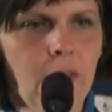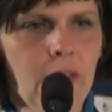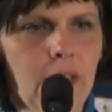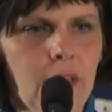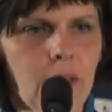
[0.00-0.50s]

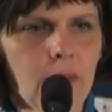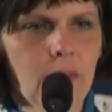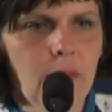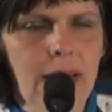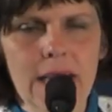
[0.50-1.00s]
the
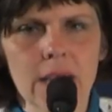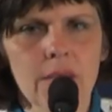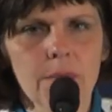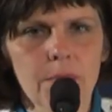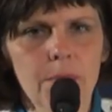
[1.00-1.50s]

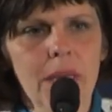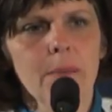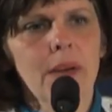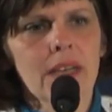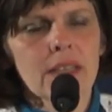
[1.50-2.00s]
main
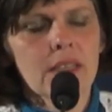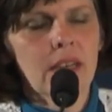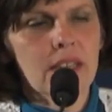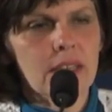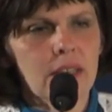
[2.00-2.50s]
big banks in
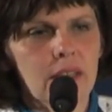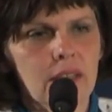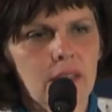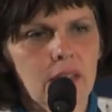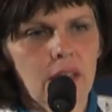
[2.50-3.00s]

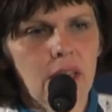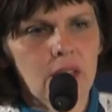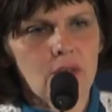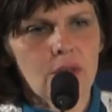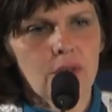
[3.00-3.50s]
Iceland
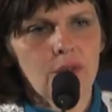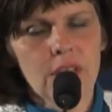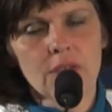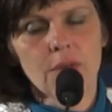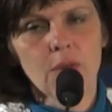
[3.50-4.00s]
had sort of
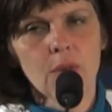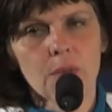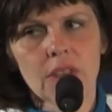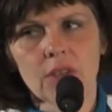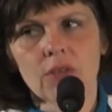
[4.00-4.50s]

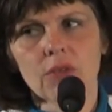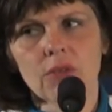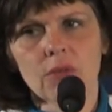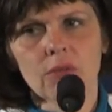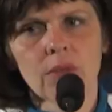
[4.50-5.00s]
transformed
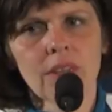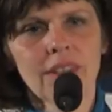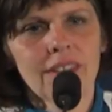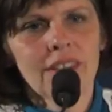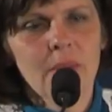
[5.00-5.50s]
into
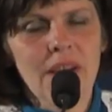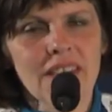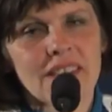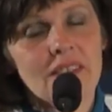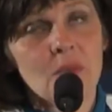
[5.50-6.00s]
the
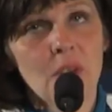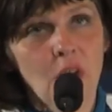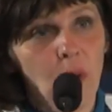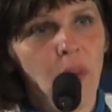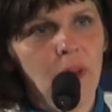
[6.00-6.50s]
banks as we
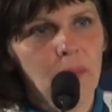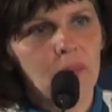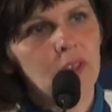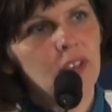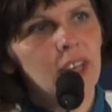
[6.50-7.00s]
know
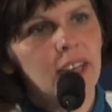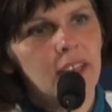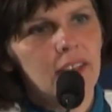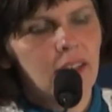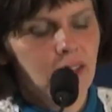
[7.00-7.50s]
them
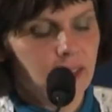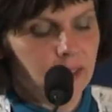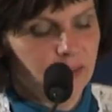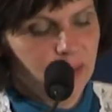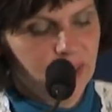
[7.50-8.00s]
today,
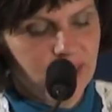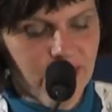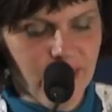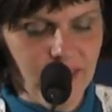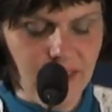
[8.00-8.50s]
which
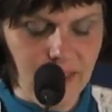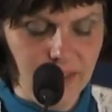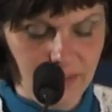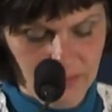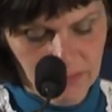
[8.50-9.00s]
are
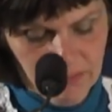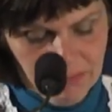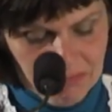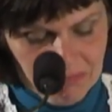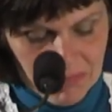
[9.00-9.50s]

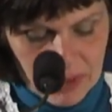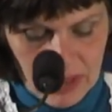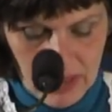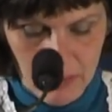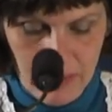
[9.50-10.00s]

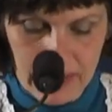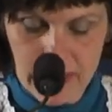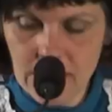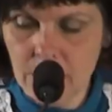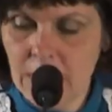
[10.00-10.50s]

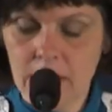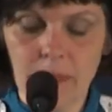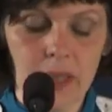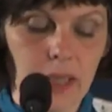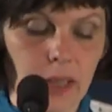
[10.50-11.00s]
banks that make
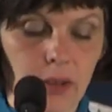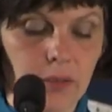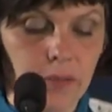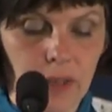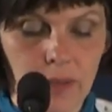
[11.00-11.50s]
money out
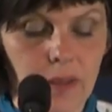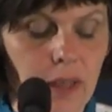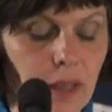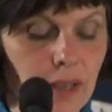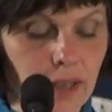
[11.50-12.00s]
of nothing.